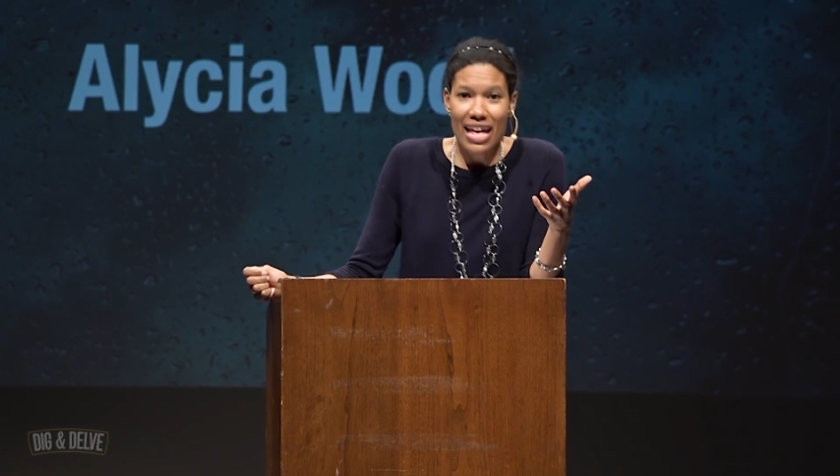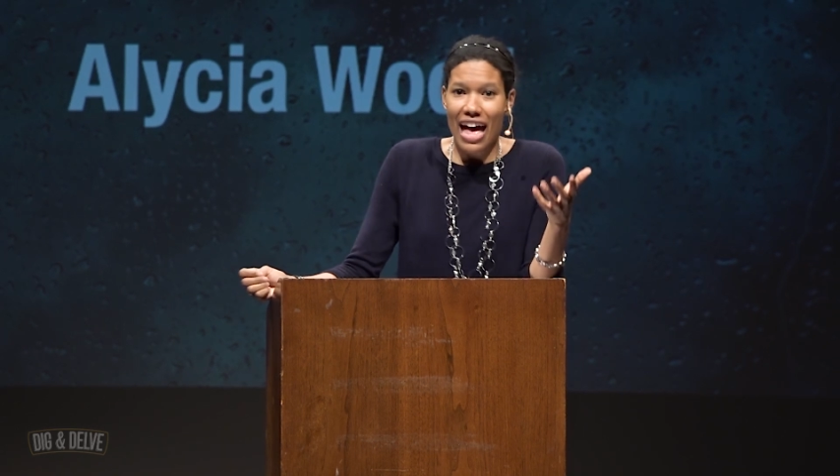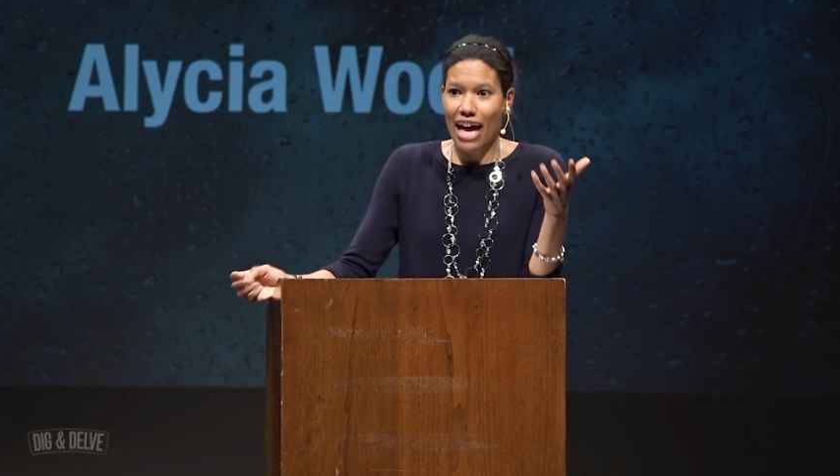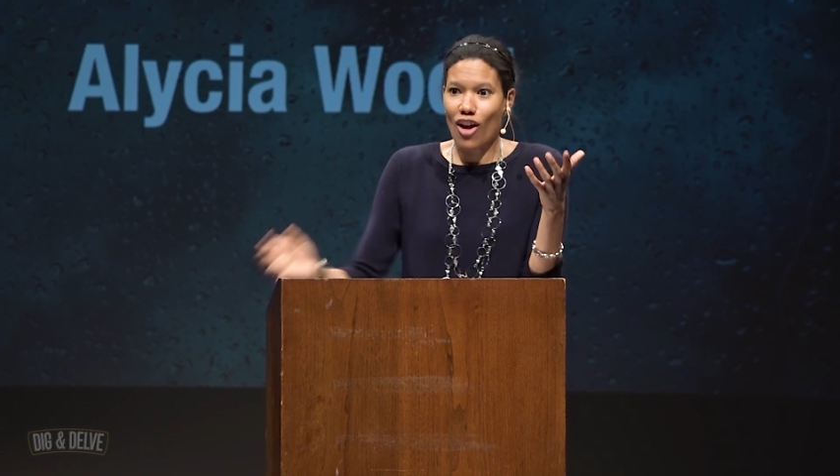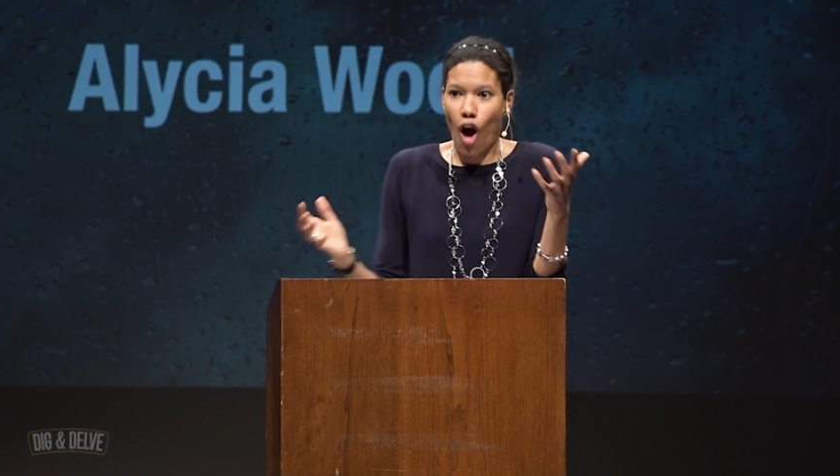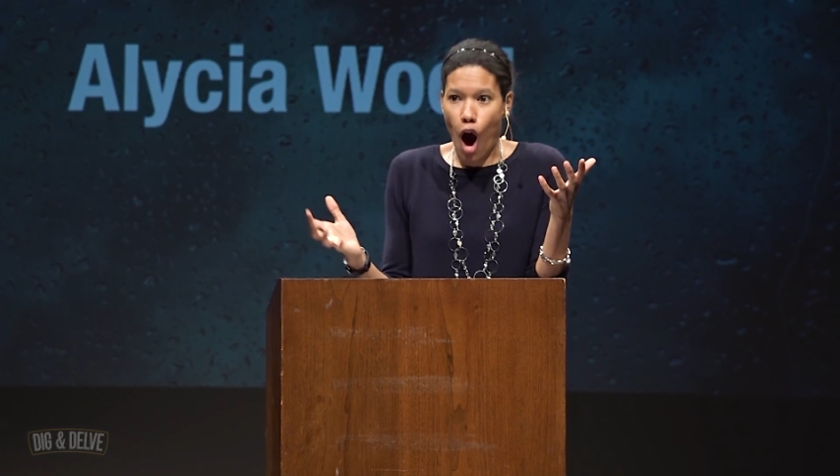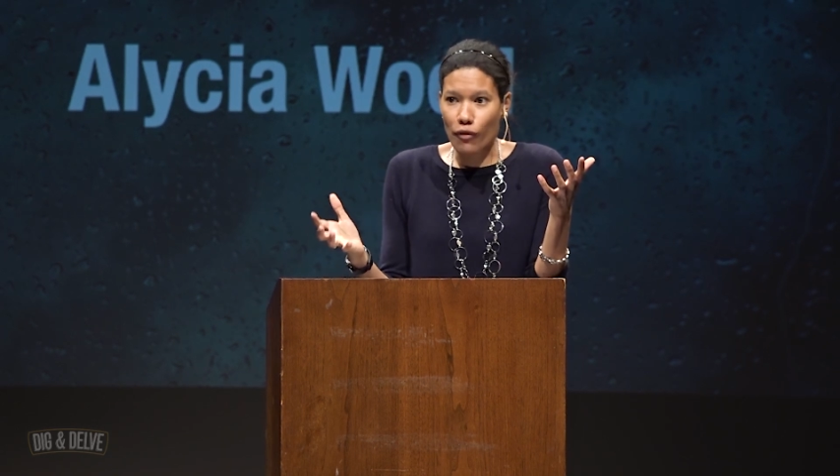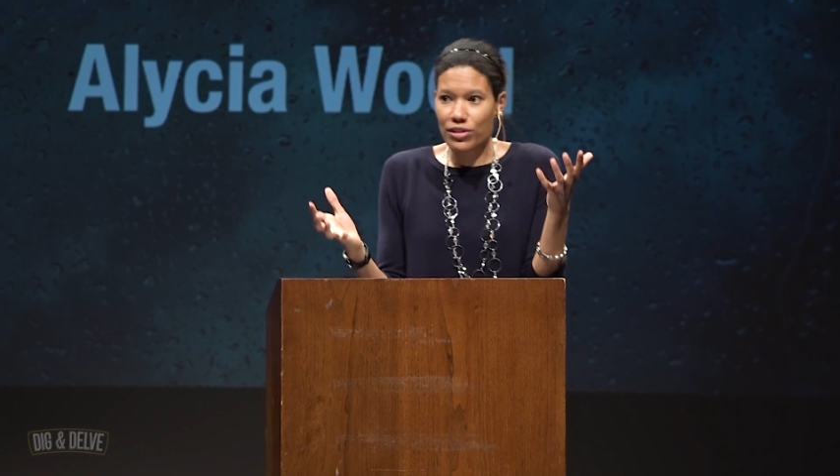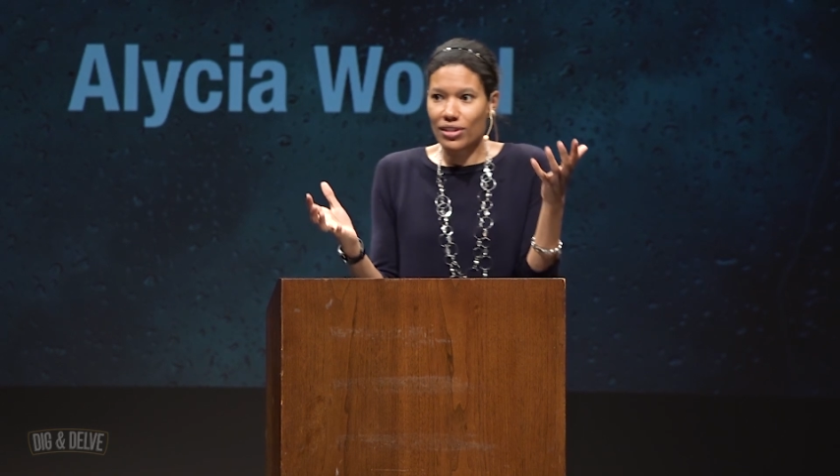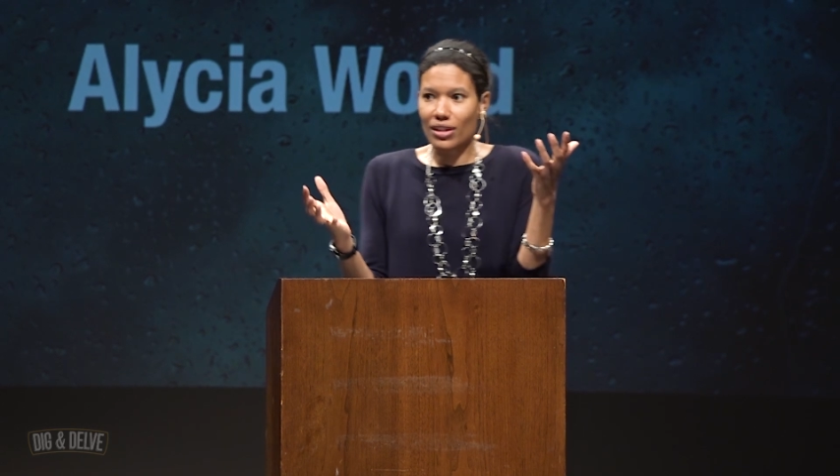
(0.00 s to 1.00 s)
And all of
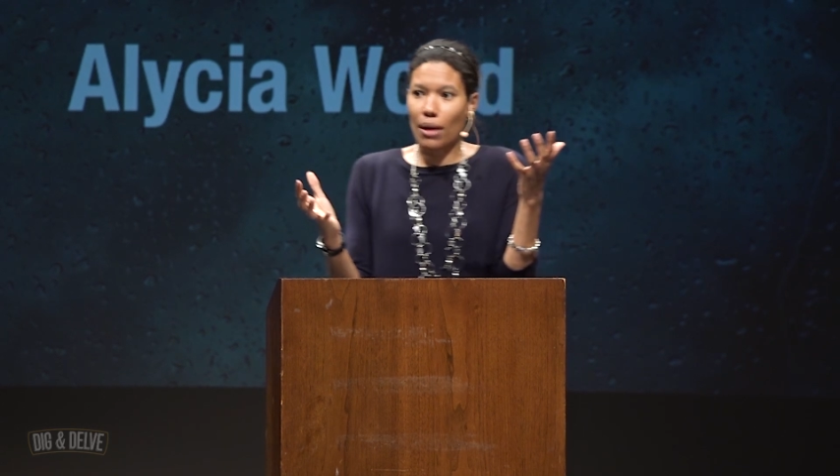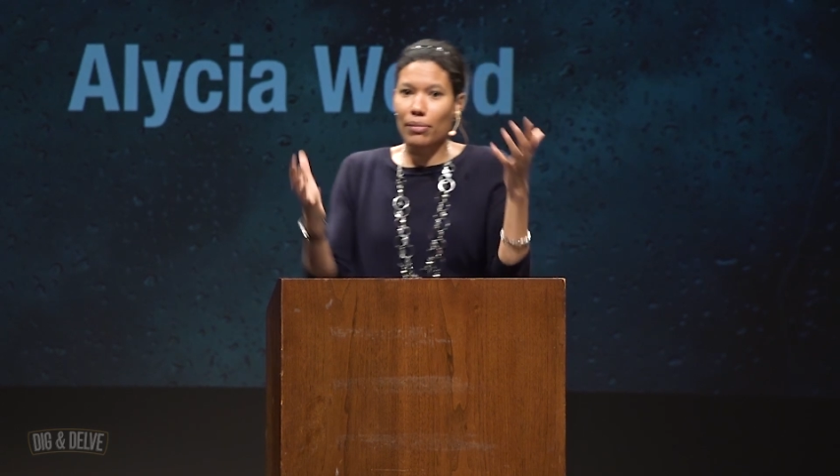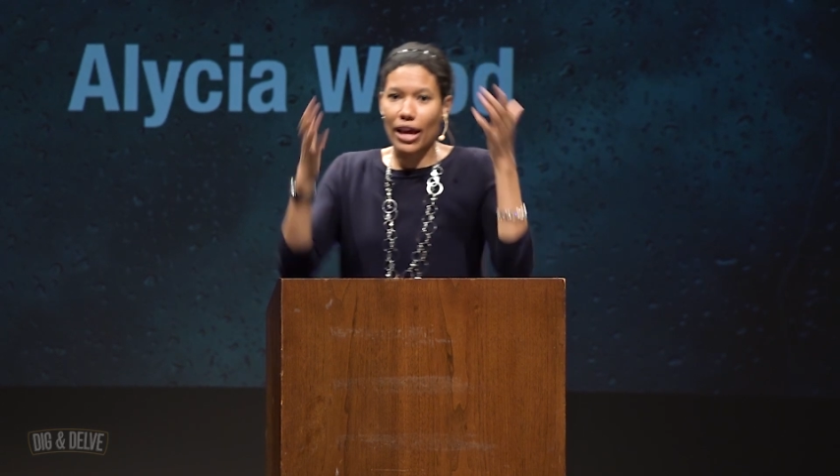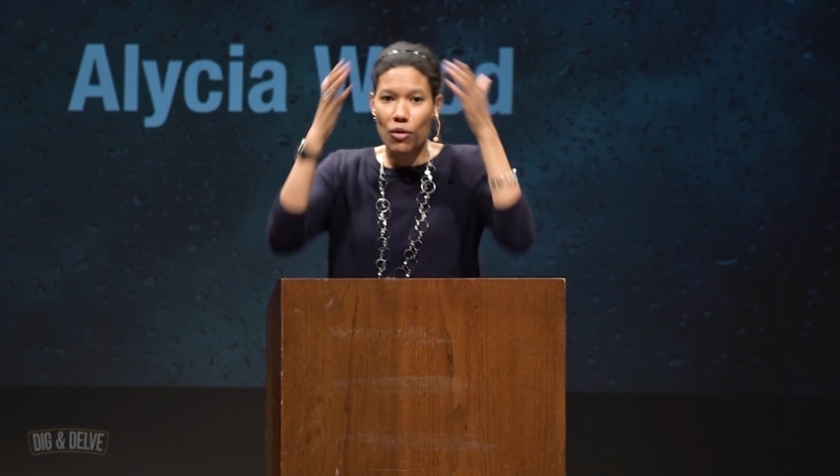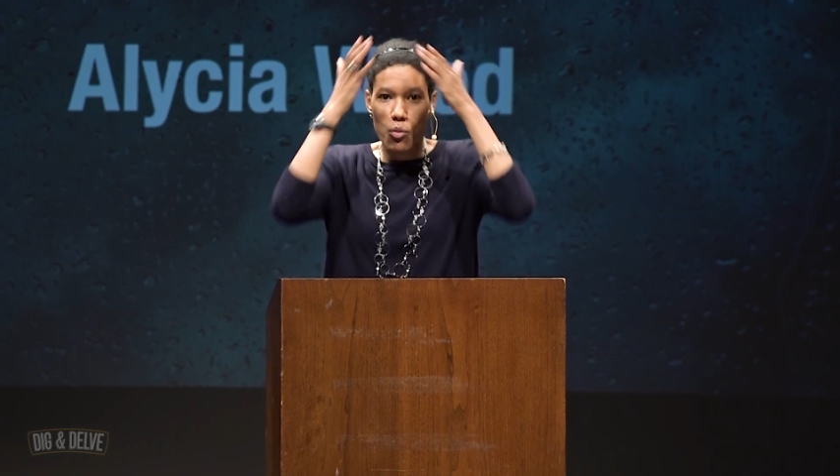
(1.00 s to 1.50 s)
a sudden, I'm like,